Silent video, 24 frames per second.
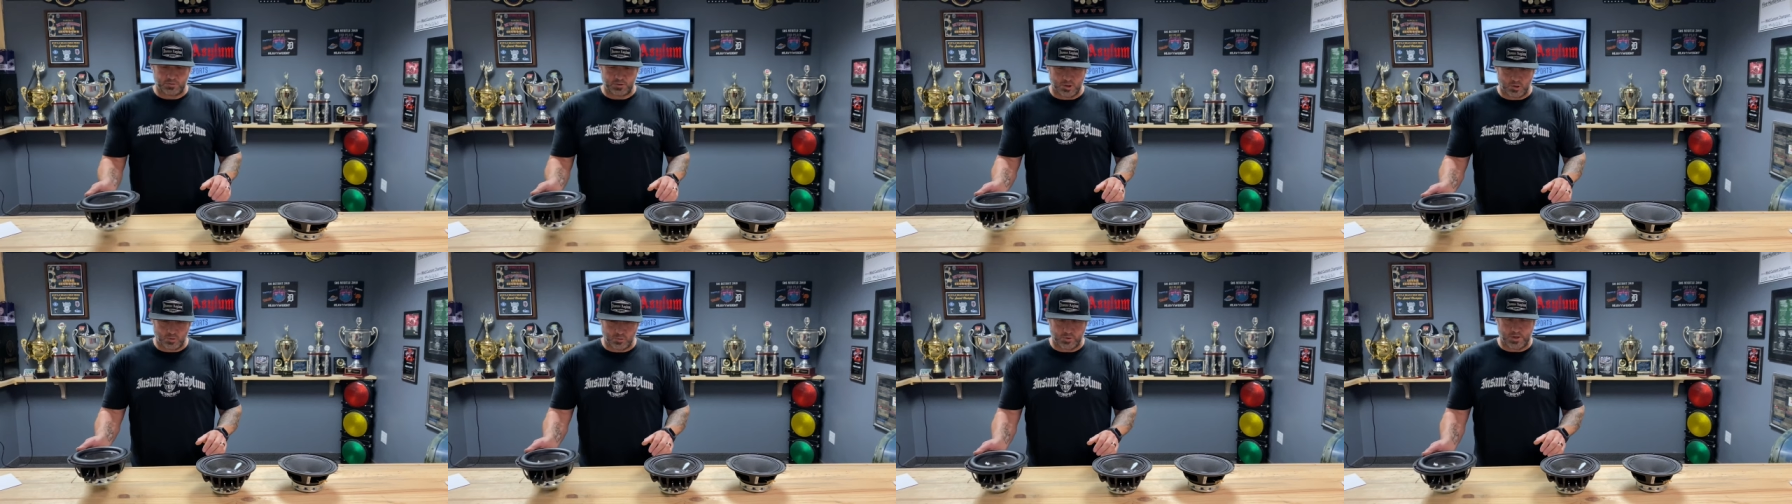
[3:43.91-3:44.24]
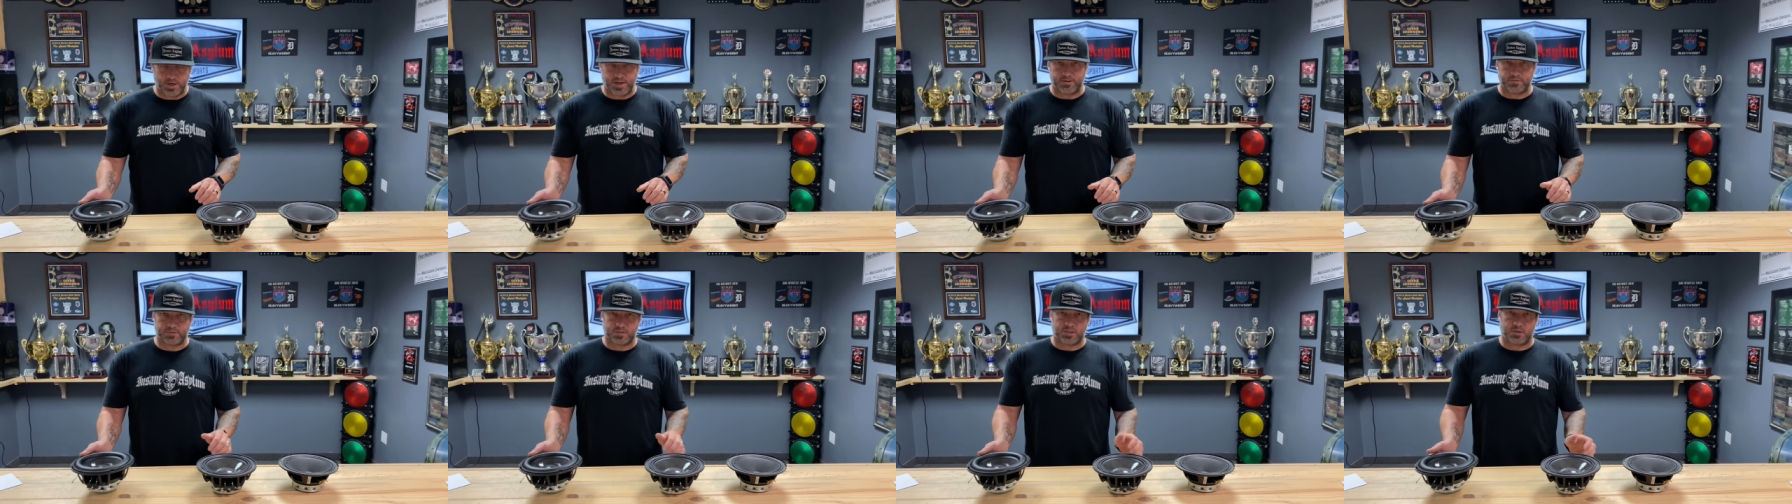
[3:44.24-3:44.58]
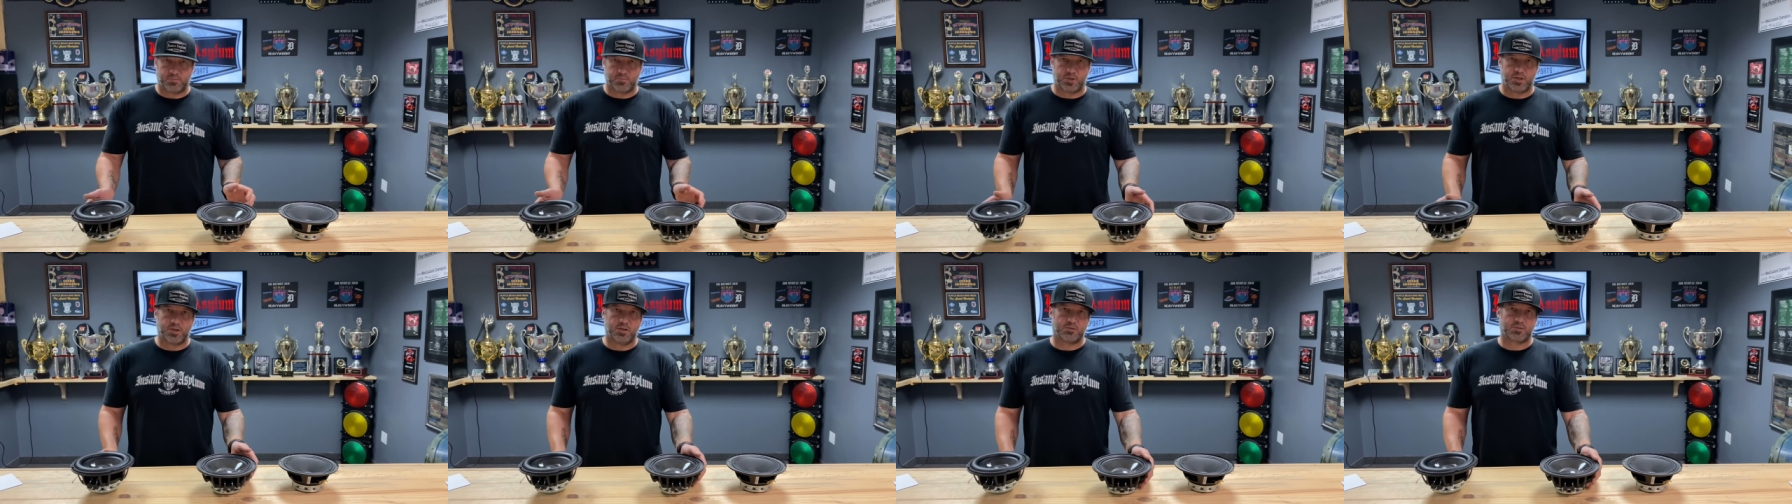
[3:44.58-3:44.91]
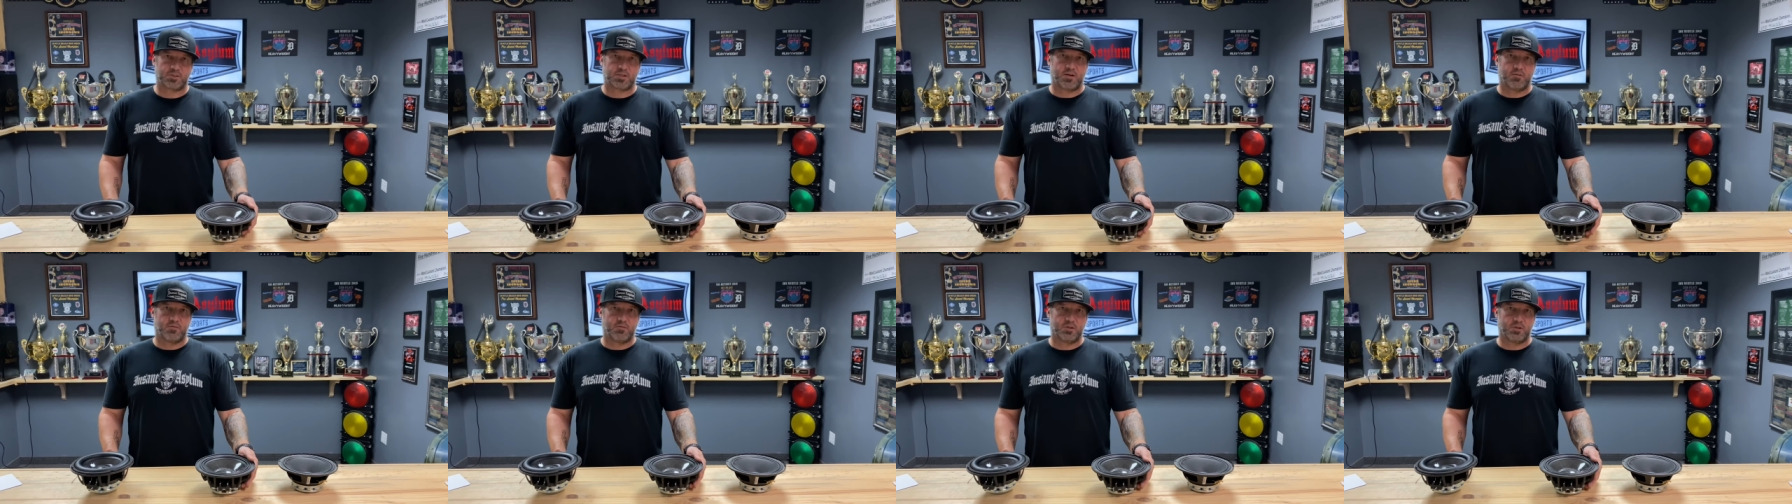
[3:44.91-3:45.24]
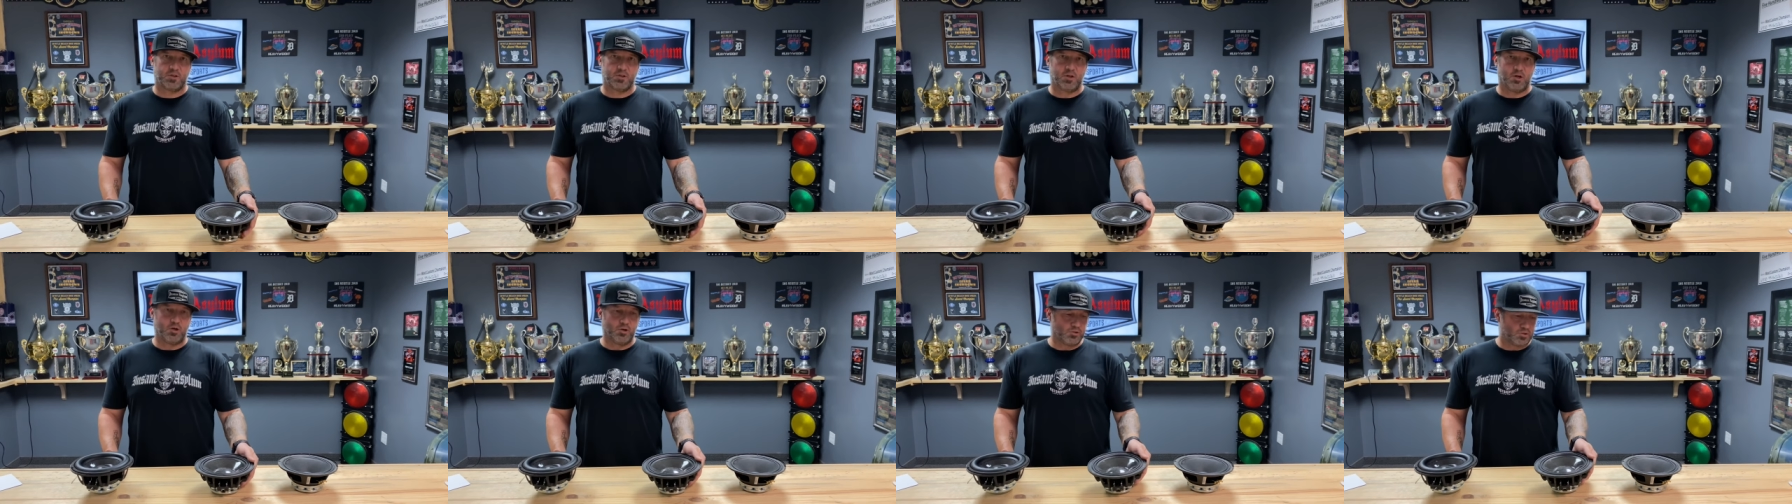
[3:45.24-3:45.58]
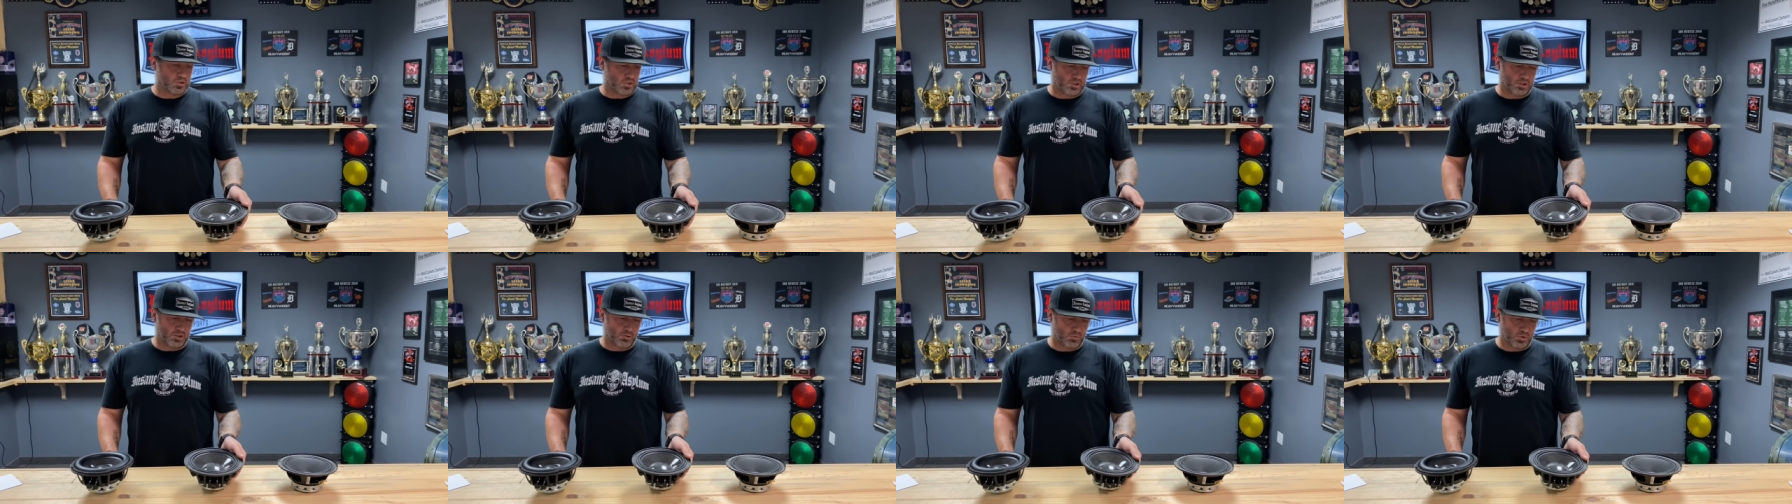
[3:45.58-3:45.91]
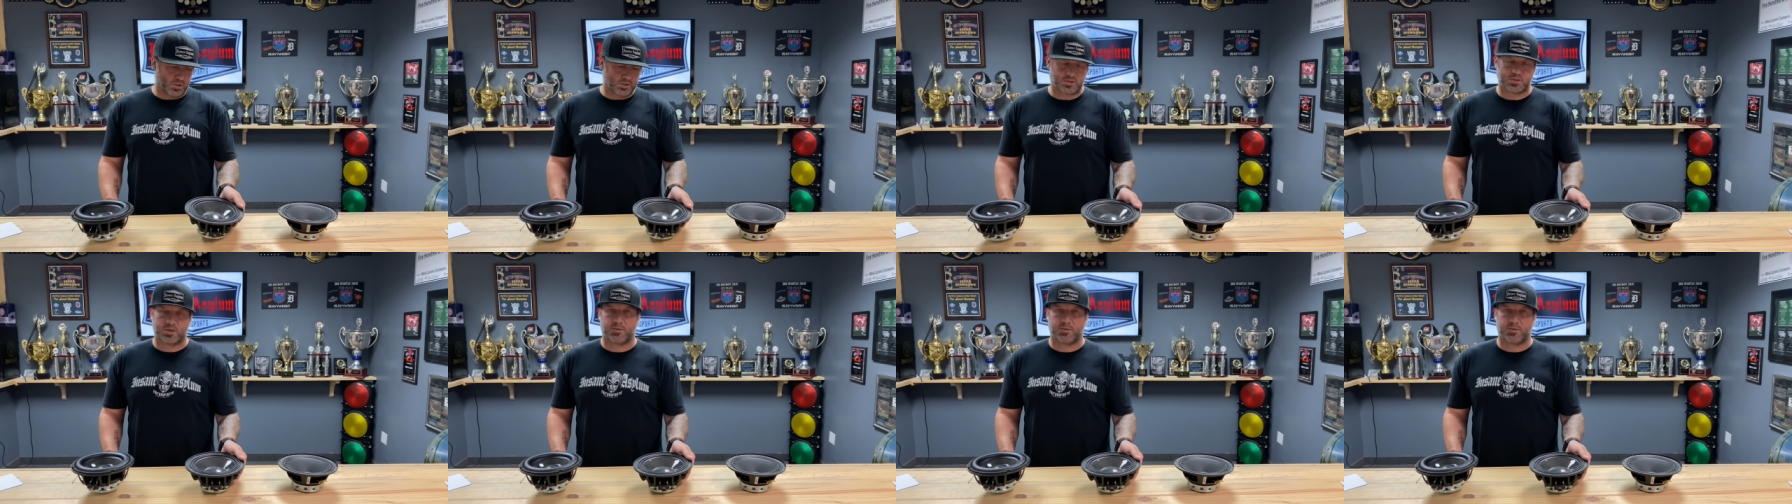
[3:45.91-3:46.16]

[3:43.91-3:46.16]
don't have something else covering the lows and you want